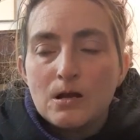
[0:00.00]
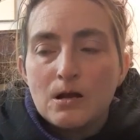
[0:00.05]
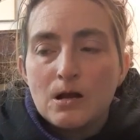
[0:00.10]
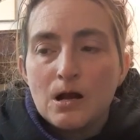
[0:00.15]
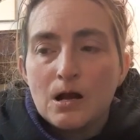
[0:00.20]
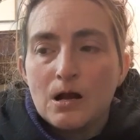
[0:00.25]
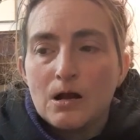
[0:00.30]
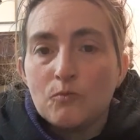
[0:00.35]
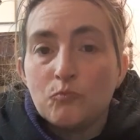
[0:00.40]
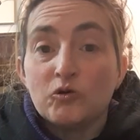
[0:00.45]

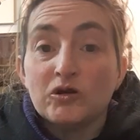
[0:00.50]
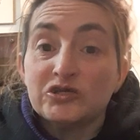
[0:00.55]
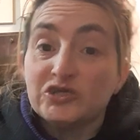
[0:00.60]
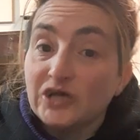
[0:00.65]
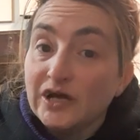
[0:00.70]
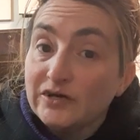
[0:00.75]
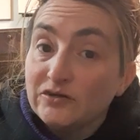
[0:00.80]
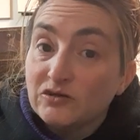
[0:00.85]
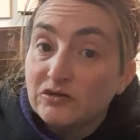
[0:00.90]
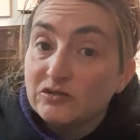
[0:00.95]
uh, which
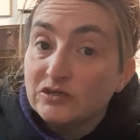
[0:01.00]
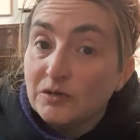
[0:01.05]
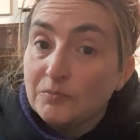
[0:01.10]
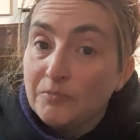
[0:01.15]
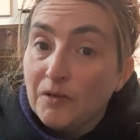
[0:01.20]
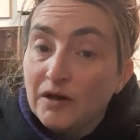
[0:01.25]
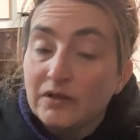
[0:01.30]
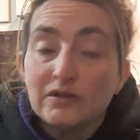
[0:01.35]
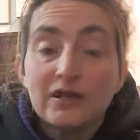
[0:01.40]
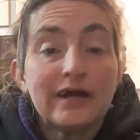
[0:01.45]
I looked up
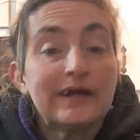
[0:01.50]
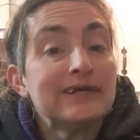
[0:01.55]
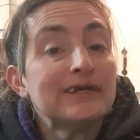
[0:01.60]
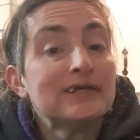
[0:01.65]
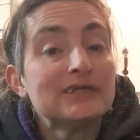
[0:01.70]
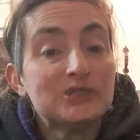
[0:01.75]
online.